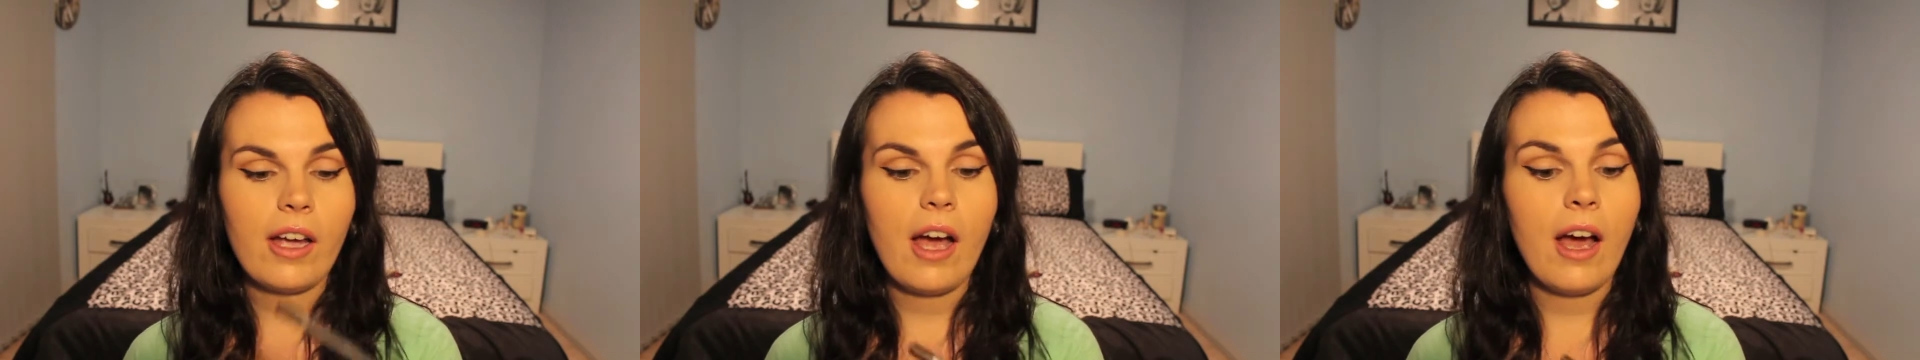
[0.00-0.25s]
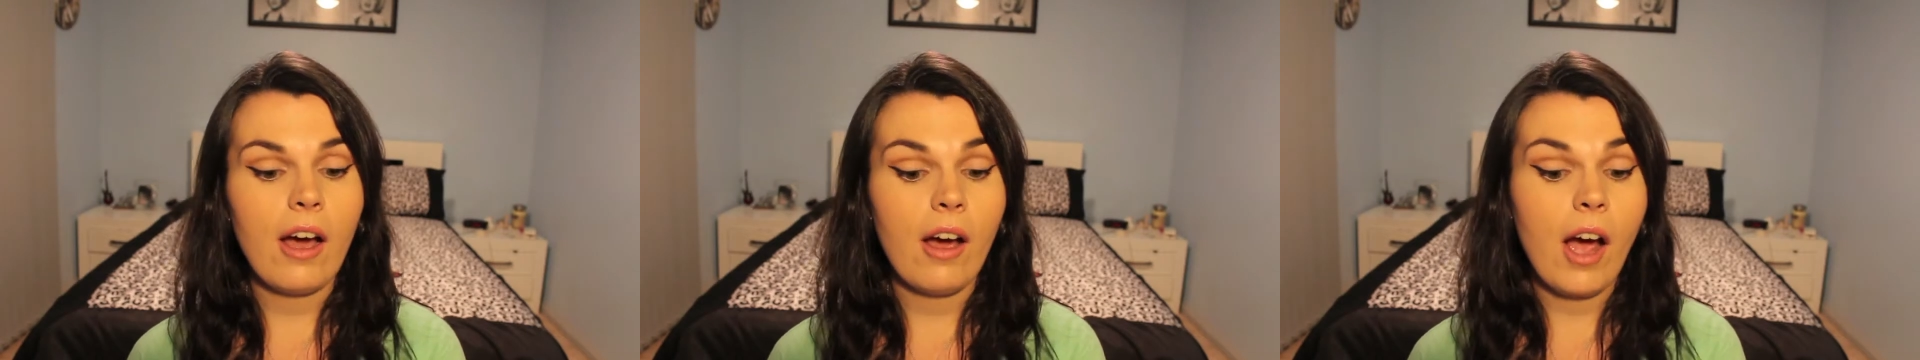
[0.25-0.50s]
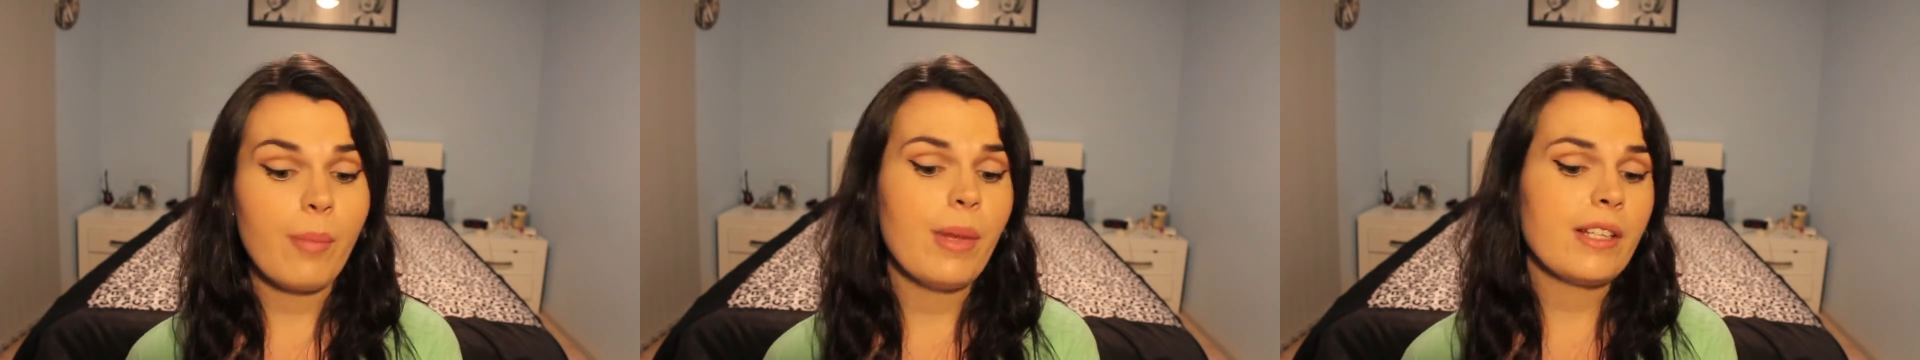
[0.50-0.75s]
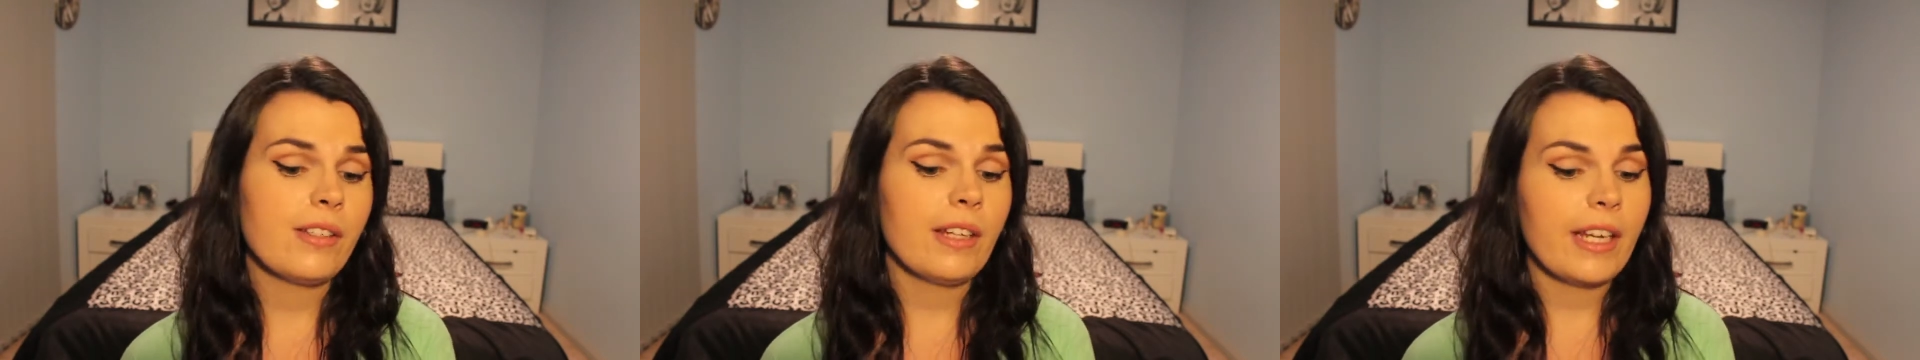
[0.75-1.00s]
eye
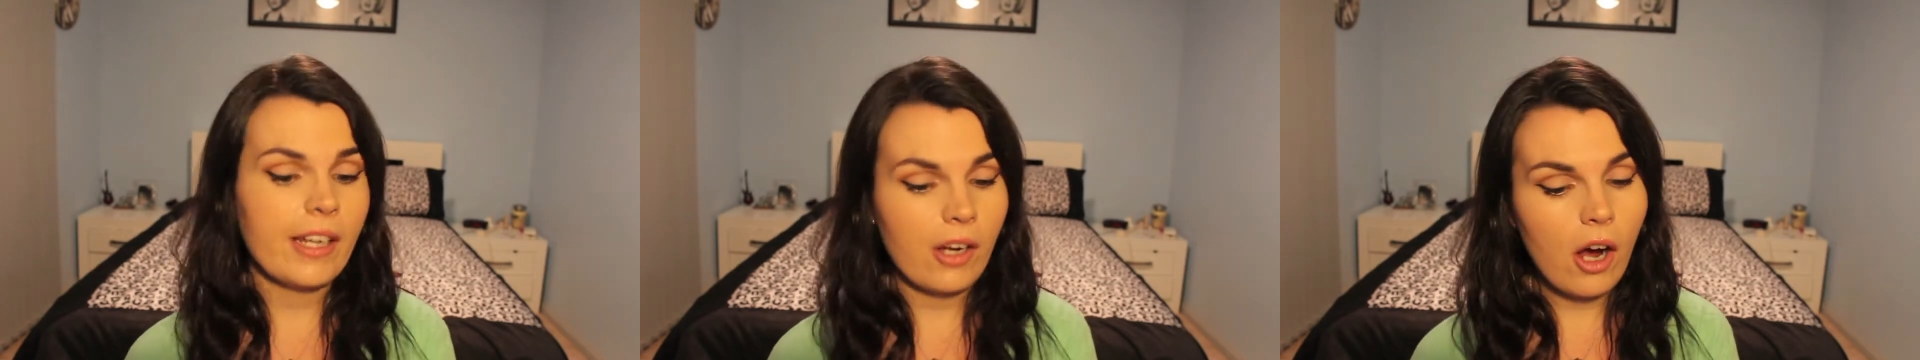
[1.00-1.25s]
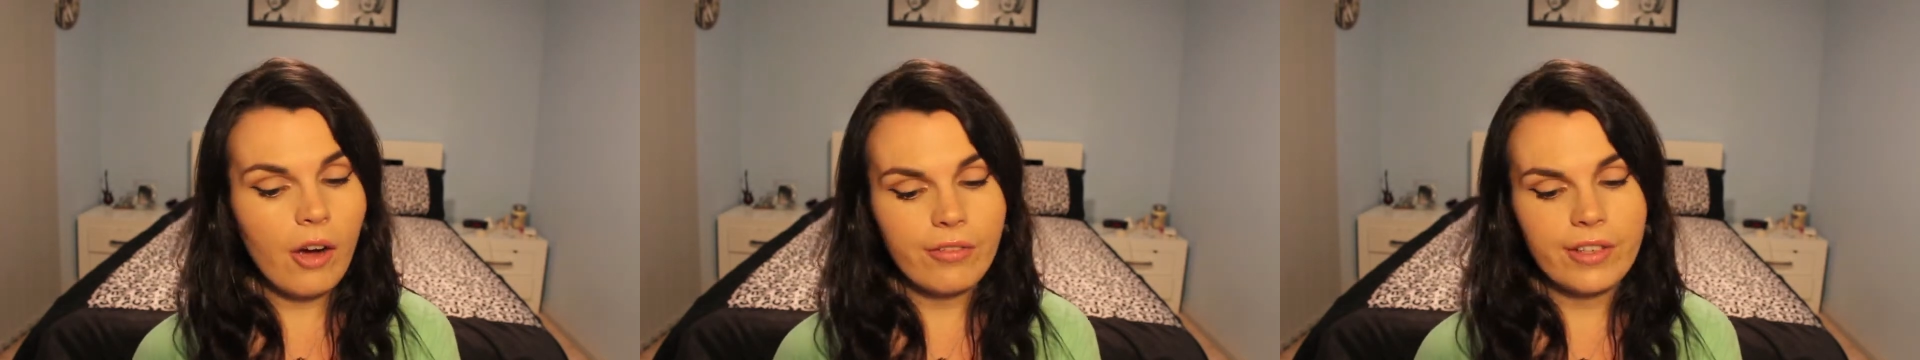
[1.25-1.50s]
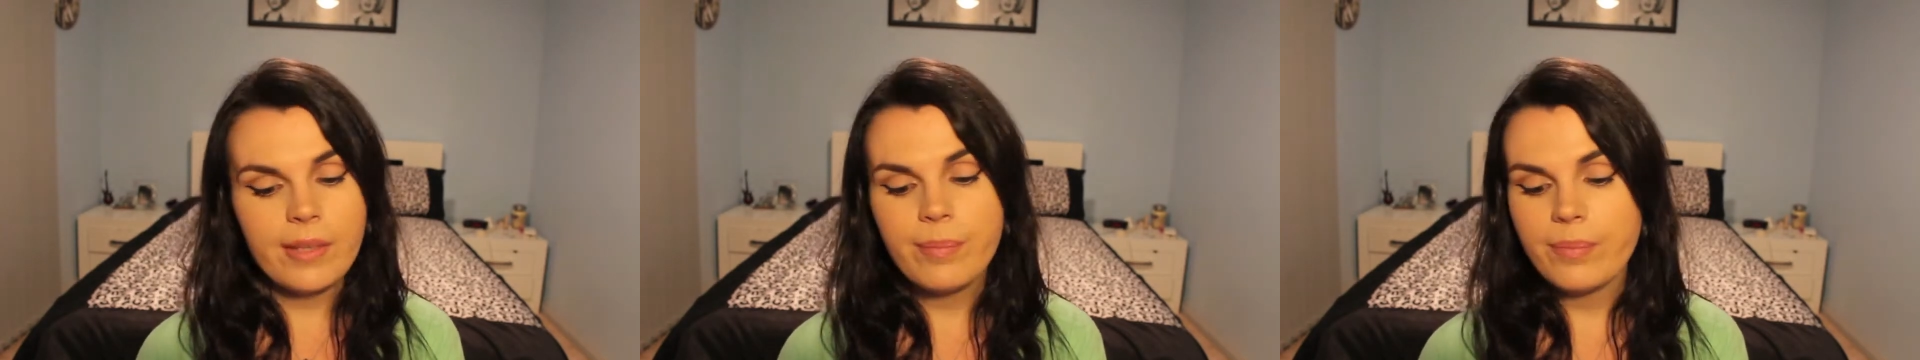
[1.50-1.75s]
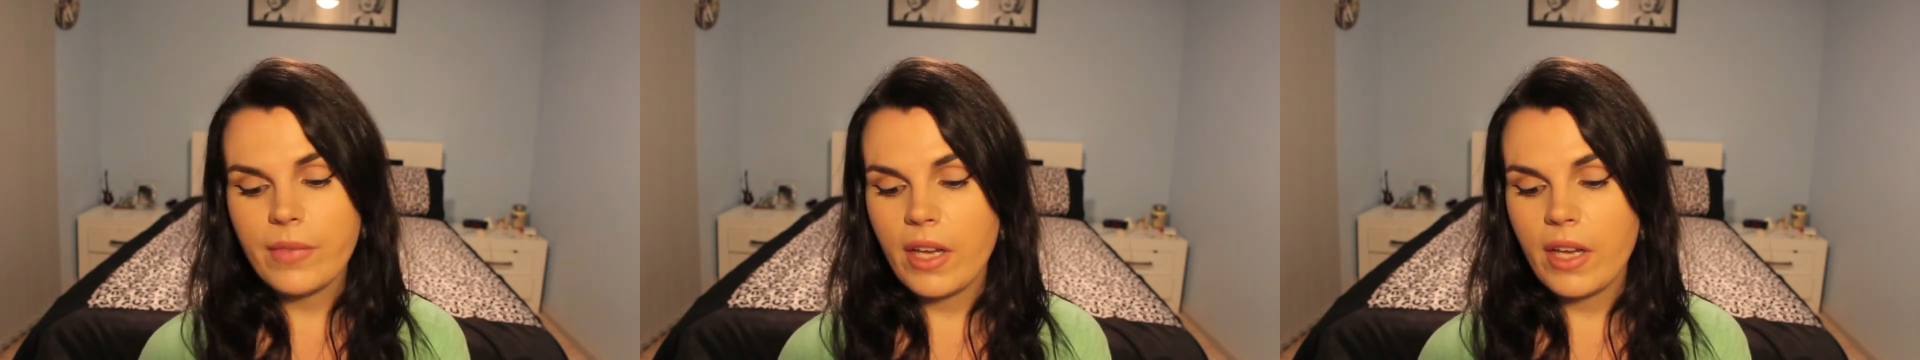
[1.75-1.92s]
pencil in coffee.